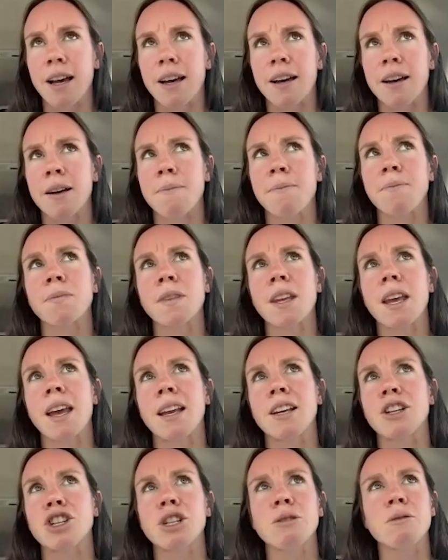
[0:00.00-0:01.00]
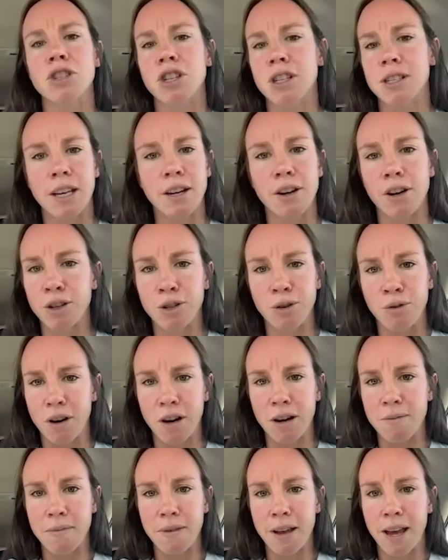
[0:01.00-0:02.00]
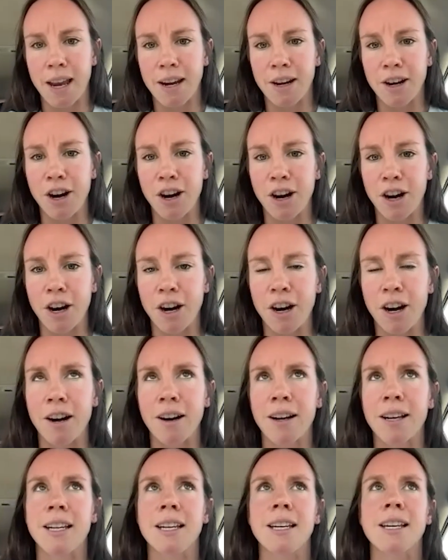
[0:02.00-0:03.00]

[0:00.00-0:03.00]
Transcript: and she was just in her dorm, and her